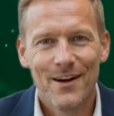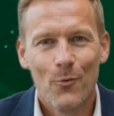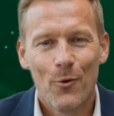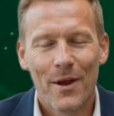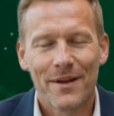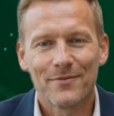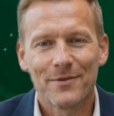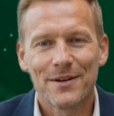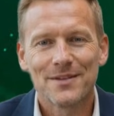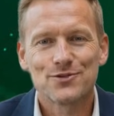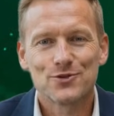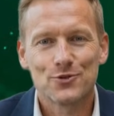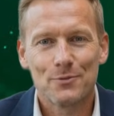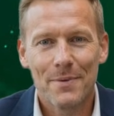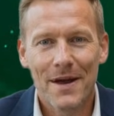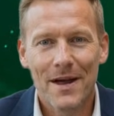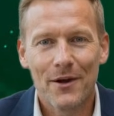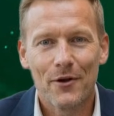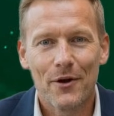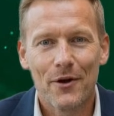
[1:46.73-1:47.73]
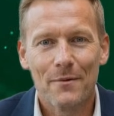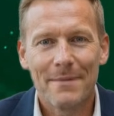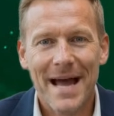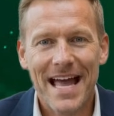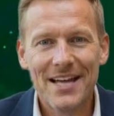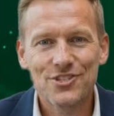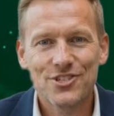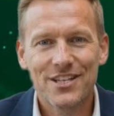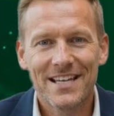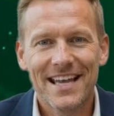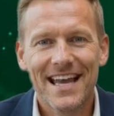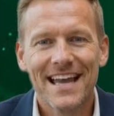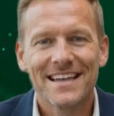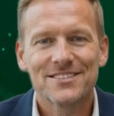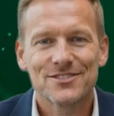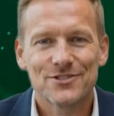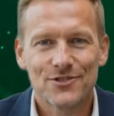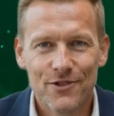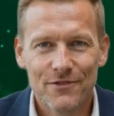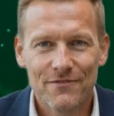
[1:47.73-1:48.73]
whether it's superior matching
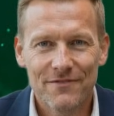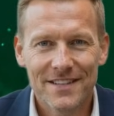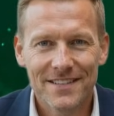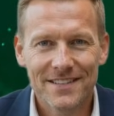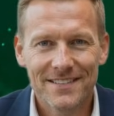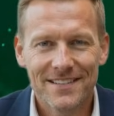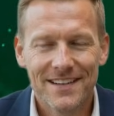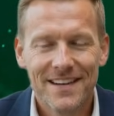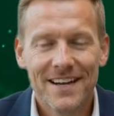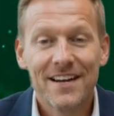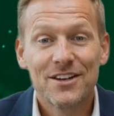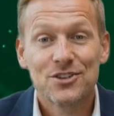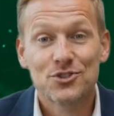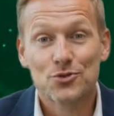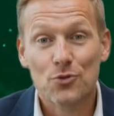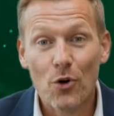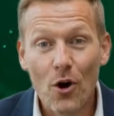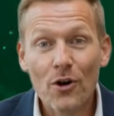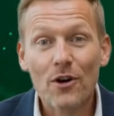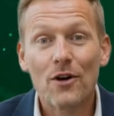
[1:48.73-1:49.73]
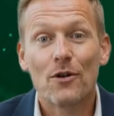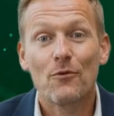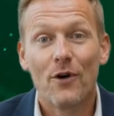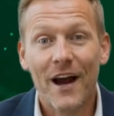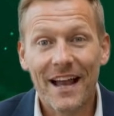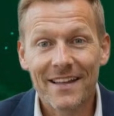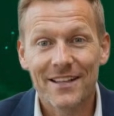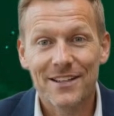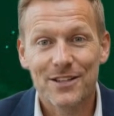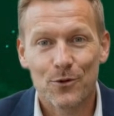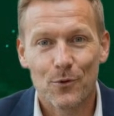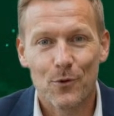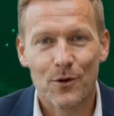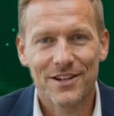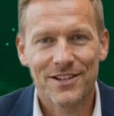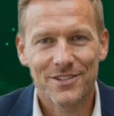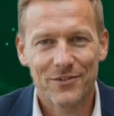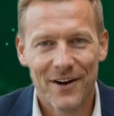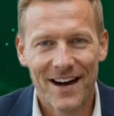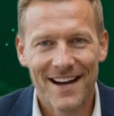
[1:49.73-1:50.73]
and service, stronger
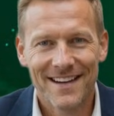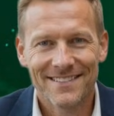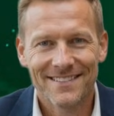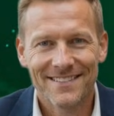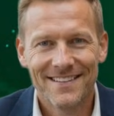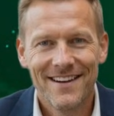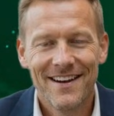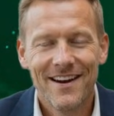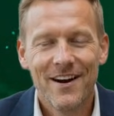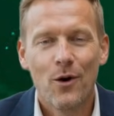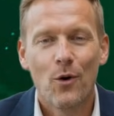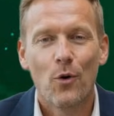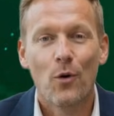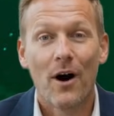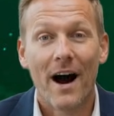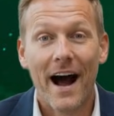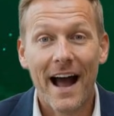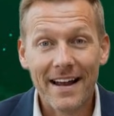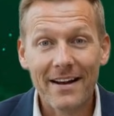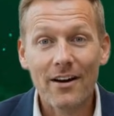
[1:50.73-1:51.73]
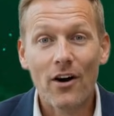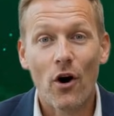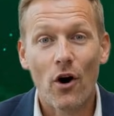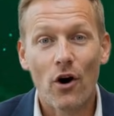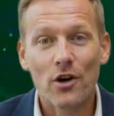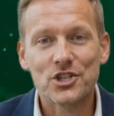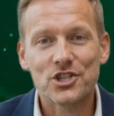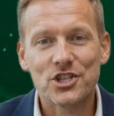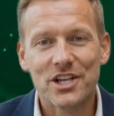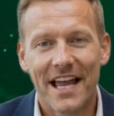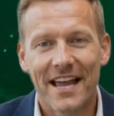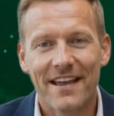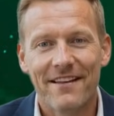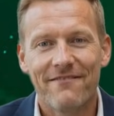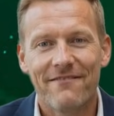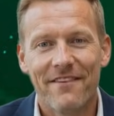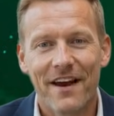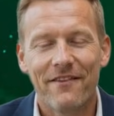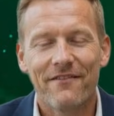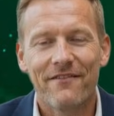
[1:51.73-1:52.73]
regulatory trust, or higher
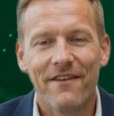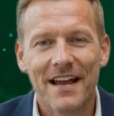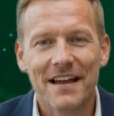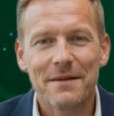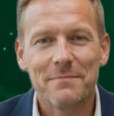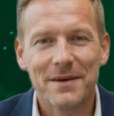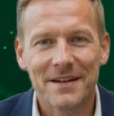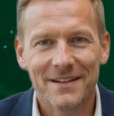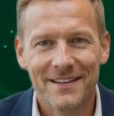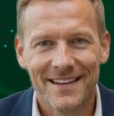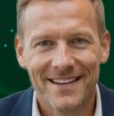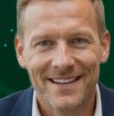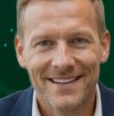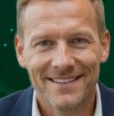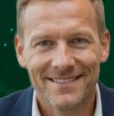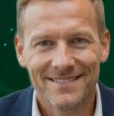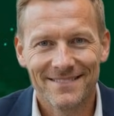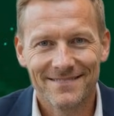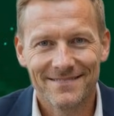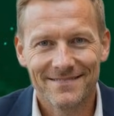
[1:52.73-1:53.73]
on-chain verifiability.